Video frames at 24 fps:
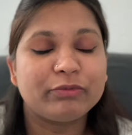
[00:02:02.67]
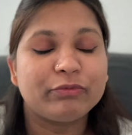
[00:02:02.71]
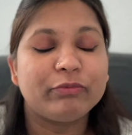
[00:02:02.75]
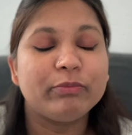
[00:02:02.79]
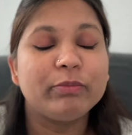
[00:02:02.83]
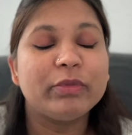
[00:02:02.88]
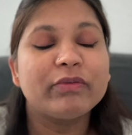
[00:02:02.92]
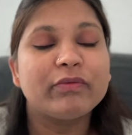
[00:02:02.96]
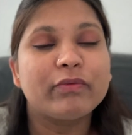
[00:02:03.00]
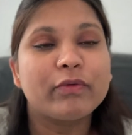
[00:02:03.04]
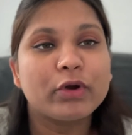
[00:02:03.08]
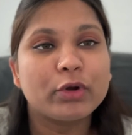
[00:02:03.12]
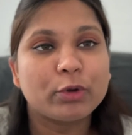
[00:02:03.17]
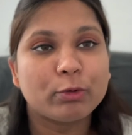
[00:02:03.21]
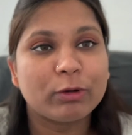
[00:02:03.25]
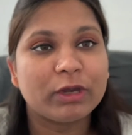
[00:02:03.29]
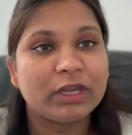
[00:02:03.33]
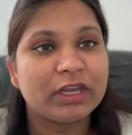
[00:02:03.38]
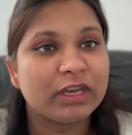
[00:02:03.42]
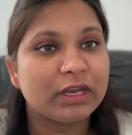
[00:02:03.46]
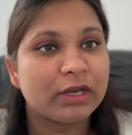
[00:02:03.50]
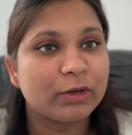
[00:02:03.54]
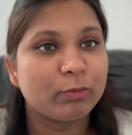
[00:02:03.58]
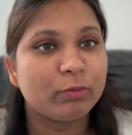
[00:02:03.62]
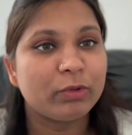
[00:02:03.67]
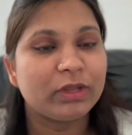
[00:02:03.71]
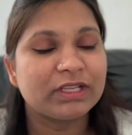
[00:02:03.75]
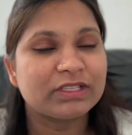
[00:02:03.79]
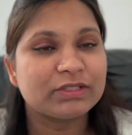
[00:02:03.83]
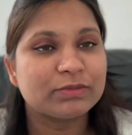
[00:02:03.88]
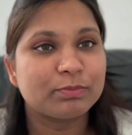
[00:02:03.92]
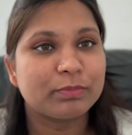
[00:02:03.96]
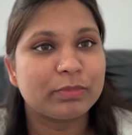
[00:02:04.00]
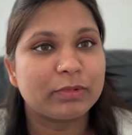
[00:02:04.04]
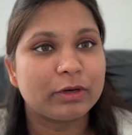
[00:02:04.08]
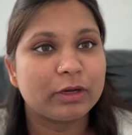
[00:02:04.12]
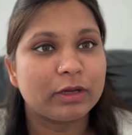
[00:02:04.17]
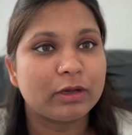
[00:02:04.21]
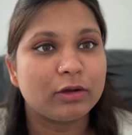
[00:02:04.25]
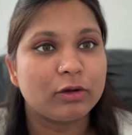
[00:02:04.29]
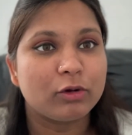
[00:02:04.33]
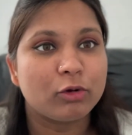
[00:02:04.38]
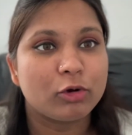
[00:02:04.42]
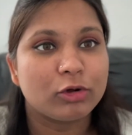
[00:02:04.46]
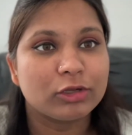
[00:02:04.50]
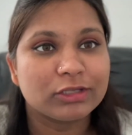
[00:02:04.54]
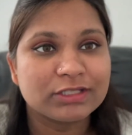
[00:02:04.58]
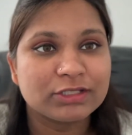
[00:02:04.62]
before 28 weeks
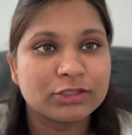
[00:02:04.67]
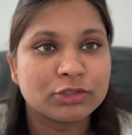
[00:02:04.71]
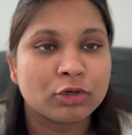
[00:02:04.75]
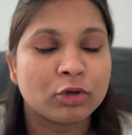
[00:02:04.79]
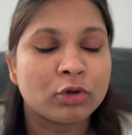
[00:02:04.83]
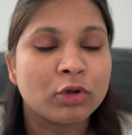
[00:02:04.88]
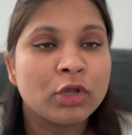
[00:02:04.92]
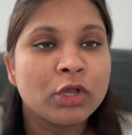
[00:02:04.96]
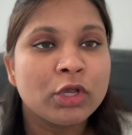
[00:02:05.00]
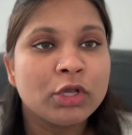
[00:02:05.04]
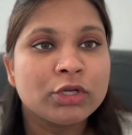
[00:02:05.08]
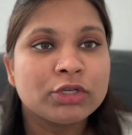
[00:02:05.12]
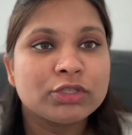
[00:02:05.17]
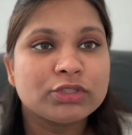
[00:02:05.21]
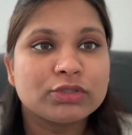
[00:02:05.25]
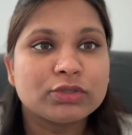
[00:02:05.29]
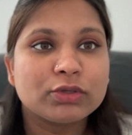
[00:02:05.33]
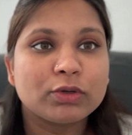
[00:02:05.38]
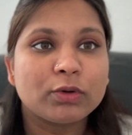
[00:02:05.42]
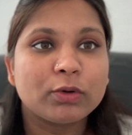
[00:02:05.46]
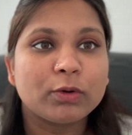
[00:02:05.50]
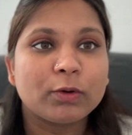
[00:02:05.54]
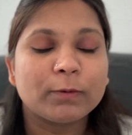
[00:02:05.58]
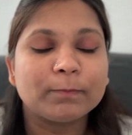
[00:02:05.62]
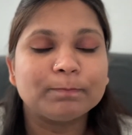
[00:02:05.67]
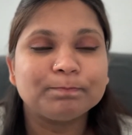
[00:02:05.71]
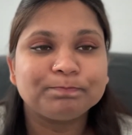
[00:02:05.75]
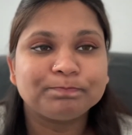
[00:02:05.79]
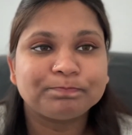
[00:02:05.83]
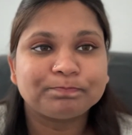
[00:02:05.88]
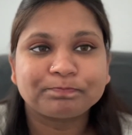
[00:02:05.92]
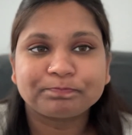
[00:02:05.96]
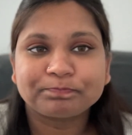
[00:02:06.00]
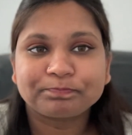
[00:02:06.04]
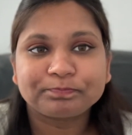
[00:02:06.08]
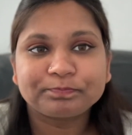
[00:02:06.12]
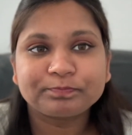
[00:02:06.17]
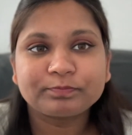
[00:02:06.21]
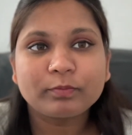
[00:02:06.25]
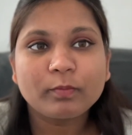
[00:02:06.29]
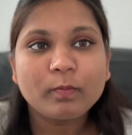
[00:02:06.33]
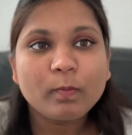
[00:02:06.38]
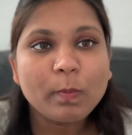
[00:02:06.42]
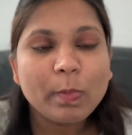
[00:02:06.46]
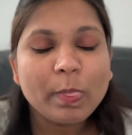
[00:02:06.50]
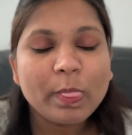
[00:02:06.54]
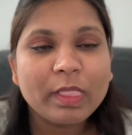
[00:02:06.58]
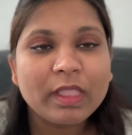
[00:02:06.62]
also. So
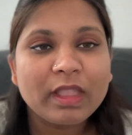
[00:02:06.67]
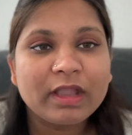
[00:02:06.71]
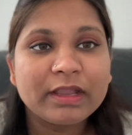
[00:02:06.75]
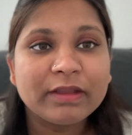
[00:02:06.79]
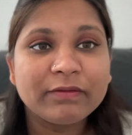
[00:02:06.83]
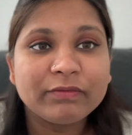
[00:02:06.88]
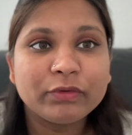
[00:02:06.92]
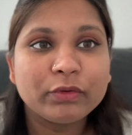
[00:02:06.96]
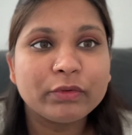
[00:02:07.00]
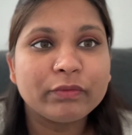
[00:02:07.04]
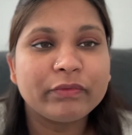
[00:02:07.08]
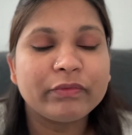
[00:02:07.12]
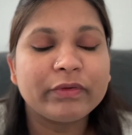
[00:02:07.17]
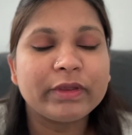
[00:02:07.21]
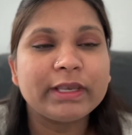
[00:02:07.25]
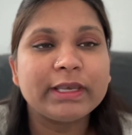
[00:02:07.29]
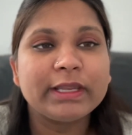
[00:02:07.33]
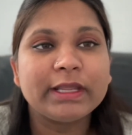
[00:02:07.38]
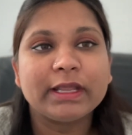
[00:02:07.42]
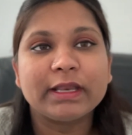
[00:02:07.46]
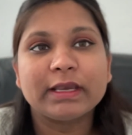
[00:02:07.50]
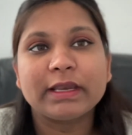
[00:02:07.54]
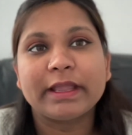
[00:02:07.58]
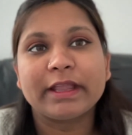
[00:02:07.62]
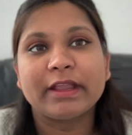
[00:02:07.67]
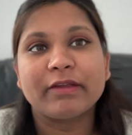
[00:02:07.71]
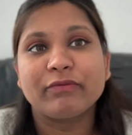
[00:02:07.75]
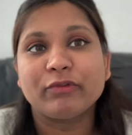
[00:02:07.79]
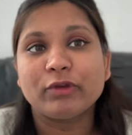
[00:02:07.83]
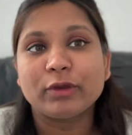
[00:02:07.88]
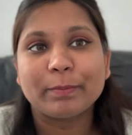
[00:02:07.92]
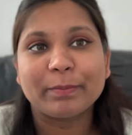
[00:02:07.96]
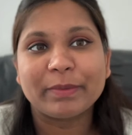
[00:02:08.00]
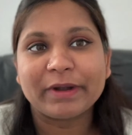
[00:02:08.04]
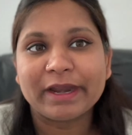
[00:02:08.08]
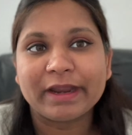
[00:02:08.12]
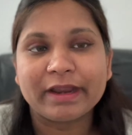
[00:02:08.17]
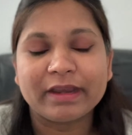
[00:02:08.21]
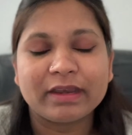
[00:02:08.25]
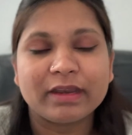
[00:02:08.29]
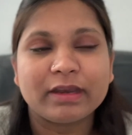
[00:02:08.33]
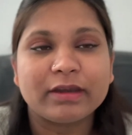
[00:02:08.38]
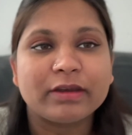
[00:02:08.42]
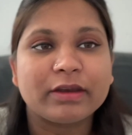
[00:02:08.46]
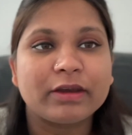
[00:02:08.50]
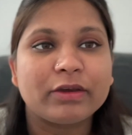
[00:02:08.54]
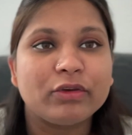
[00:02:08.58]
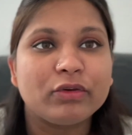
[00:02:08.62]
if you're feeling like, if you're
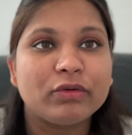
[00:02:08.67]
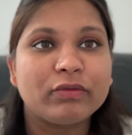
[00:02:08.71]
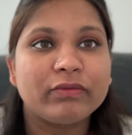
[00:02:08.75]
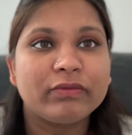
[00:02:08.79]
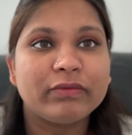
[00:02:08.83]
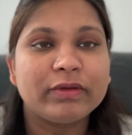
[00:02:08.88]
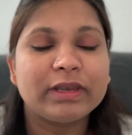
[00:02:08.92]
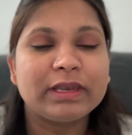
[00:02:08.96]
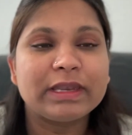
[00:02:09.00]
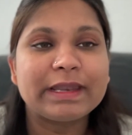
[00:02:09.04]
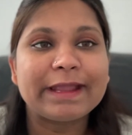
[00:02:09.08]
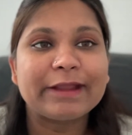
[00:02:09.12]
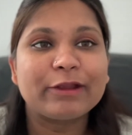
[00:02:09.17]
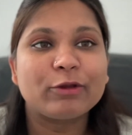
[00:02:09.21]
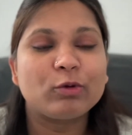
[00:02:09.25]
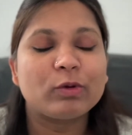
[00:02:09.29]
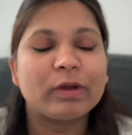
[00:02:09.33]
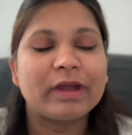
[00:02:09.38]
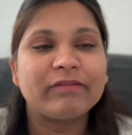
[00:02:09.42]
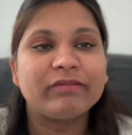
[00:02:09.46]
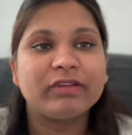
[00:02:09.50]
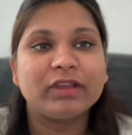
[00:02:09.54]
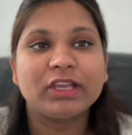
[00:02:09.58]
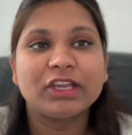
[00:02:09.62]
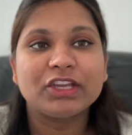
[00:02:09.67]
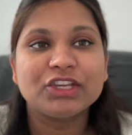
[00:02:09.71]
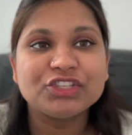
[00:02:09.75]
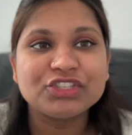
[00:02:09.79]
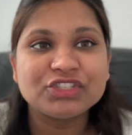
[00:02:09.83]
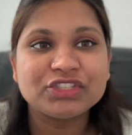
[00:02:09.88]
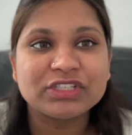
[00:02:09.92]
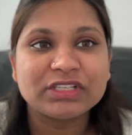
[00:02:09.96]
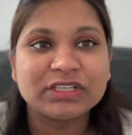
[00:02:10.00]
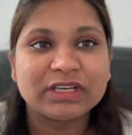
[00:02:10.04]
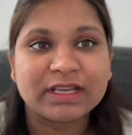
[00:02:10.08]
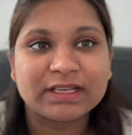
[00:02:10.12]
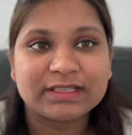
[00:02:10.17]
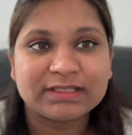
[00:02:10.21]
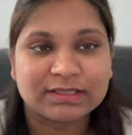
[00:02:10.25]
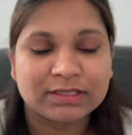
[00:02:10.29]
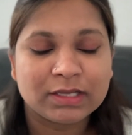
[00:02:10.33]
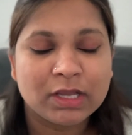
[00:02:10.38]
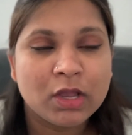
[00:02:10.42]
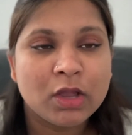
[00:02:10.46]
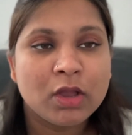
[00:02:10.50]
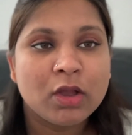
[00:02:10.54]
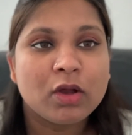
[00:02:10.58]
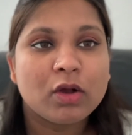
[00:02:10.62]
pregnant and you feel like you're having itchiness
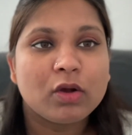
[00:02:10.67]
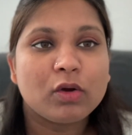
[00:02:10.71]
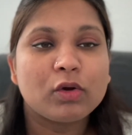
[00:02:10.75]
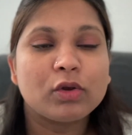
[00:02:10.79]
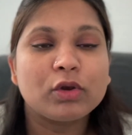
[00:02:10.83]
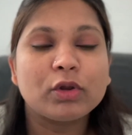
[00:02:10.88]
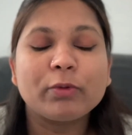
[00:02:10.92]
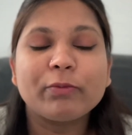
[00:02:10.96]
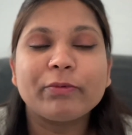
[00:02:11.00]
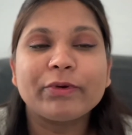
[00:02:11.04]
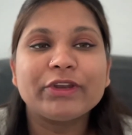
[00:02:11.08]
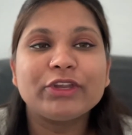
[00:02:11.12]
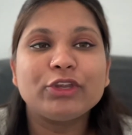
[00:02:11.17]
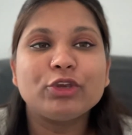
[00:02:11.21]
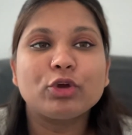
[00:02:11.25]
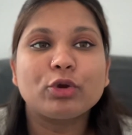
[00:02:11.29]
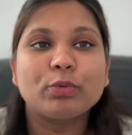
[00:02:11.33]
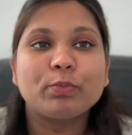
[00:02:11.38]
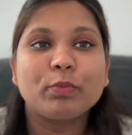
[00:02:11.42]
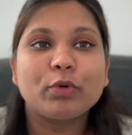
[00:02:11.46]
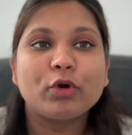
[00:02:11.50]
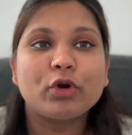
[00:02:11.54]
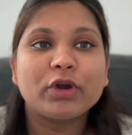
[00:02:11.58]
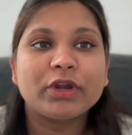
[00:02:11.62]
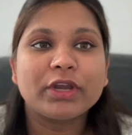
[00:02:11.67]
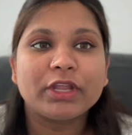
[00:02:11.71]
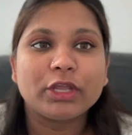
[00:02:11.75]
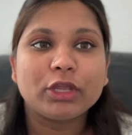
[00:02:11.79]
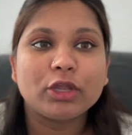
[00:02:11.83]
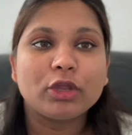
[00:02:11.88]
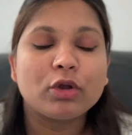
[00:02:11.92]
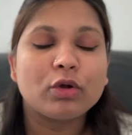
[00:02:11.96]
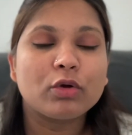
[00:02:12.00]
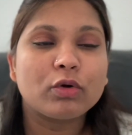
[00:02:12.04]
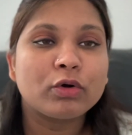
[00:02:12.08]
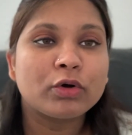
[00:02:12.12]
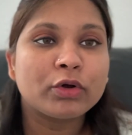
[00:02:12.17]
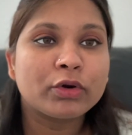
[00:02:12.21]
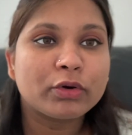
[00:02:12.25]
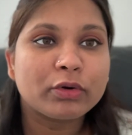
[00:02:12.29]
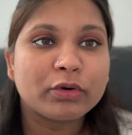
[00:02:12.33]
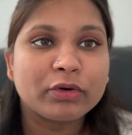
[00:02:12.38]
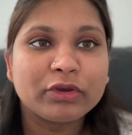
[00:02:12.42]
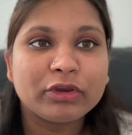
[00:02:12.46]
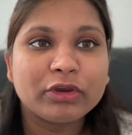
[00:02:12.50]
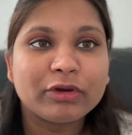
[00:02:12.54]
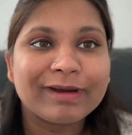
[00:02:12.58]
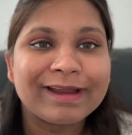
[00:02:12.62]
all over your body or
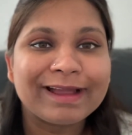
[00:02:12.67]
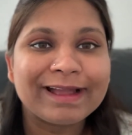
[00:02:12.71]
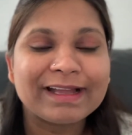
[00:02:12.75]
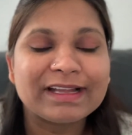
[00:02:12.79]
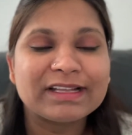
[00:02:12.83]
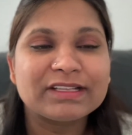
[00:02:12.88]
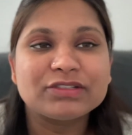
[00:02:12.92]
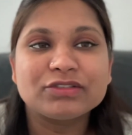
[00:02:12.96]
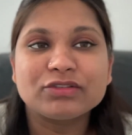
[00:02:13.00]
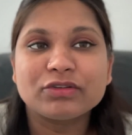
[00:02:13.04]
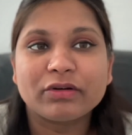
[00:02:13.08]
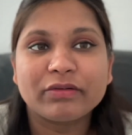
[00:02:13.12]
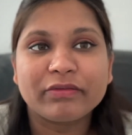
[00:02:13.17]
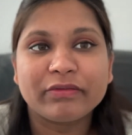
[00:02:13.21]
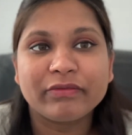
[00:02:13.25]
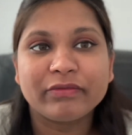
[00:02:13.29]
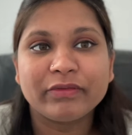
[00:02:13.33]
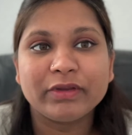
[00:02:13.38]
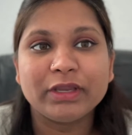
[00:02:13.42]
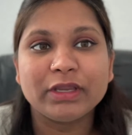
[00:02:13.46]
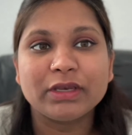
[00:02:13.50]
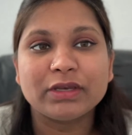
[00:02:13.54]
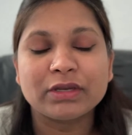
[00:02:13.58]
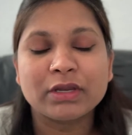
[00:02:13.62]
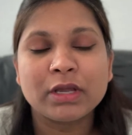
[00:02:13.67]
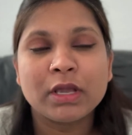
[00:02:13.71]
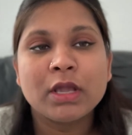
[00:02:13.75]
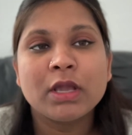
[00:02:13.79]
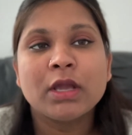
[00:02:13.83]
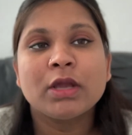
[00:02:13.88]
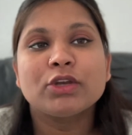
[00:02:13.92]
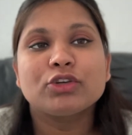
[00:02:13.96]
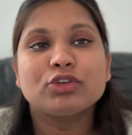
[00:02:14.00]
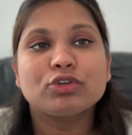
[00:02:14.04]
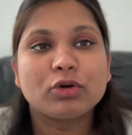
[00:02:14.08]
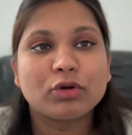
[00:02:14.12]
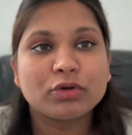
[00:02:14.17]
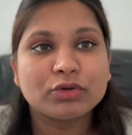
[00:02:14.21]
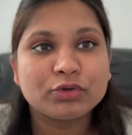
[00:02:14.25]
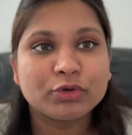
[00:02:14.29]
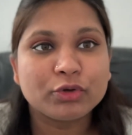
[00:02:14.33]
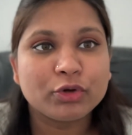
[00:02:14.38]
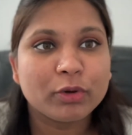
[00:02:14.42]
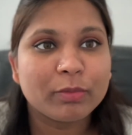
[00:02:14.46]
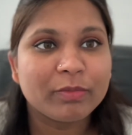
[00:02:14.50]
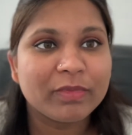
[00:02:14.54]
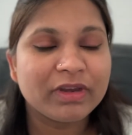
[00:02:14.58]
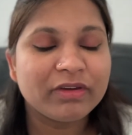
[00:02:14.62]
on your hands or feet, talk
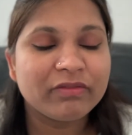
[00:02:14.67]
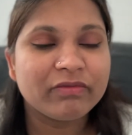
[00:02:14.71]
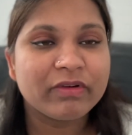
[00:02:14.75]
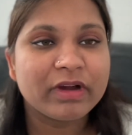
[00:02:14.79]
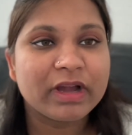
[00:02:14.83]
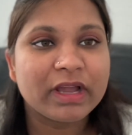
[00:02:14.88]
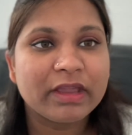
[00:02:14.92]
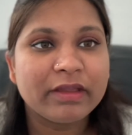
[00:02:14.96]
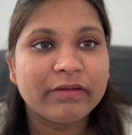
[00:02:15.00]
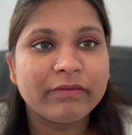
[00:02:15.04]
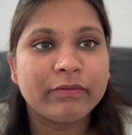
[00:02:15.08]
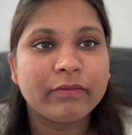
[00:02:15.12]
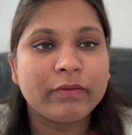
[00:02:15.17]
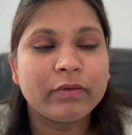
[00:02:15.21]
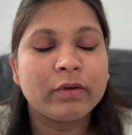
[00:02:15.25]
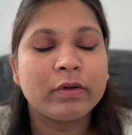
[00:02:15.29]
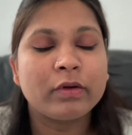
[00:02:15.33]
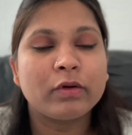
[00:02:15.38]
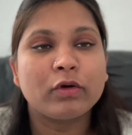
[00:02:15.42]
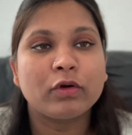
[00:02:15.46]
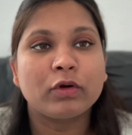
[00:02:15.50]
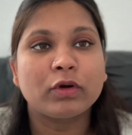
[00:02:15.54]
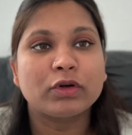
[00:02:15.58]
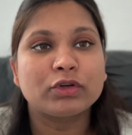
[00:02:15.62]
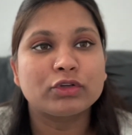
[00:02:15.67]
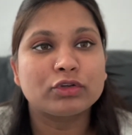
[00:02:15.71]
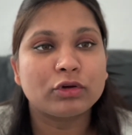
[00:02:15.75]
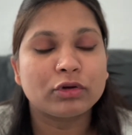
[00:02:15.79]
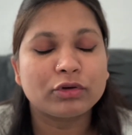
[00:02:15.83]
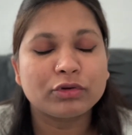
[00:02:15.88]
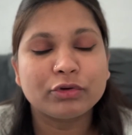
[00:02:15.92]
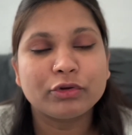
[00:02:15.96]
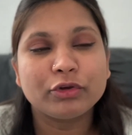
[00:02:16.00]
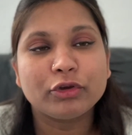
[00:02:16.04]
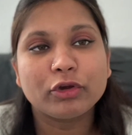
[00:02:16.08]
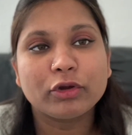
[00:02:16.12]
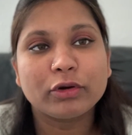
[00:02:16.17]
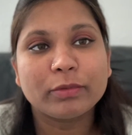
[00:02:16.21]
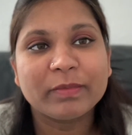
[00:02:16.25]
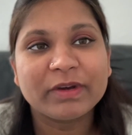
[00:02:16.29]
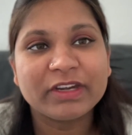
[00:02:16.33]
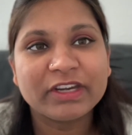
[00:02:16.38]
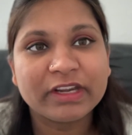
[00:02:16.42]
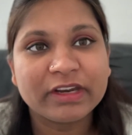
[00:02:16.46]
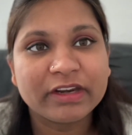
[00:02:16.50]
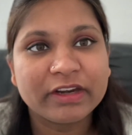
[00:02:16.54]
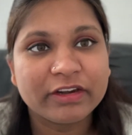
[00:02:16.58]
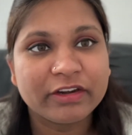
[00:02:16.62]
to your midwife or talk to your
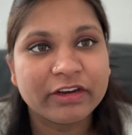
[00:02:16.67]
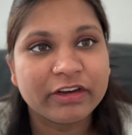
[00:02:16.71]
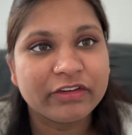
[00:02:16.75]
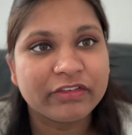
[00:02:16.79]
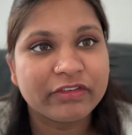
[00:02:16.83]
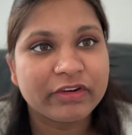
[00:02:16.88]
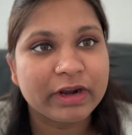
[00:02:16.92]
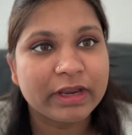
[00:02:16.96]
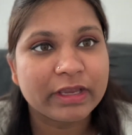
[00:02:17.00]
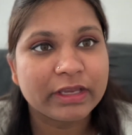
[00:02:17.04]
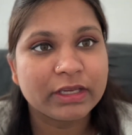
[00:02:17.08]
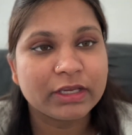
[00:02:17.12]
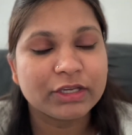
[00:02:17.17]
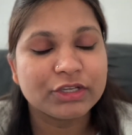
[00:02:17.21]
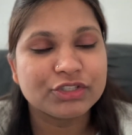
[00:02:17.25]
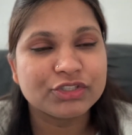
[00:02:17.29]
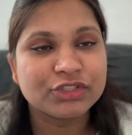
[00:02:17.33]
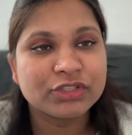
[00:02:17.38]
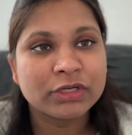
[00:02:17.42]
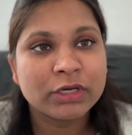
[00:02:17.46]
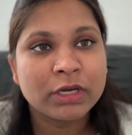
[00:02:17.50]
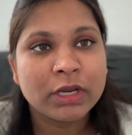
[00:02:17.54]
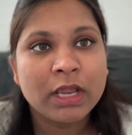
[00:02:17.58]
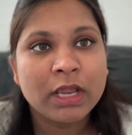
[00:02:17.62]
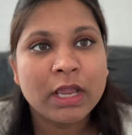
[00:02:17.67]
maternity triage.